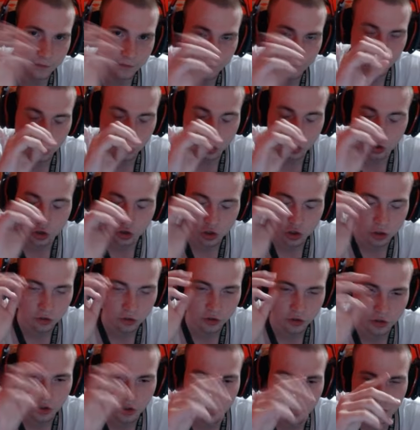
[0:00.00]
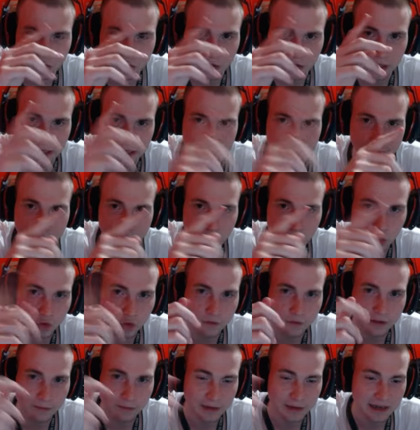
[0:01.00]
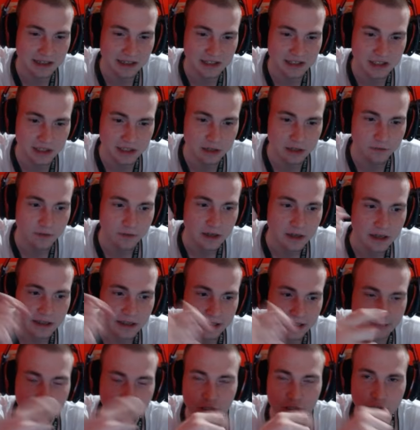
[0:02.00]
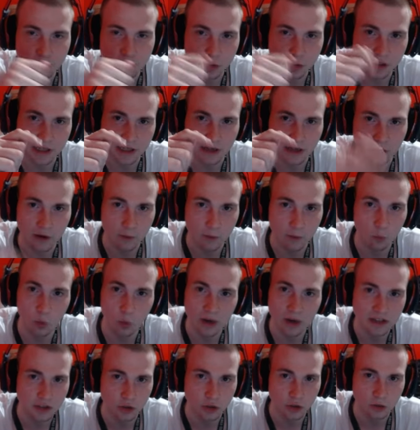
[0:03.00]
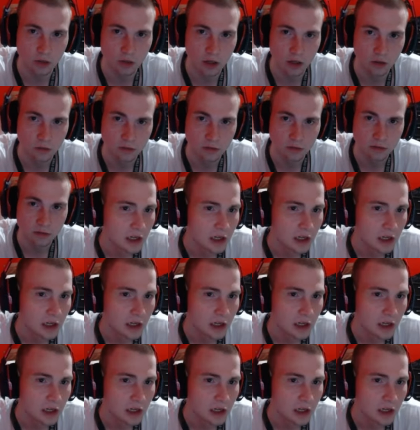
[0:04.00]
If your controller starts like moving by itself, that means you put that crap way too low.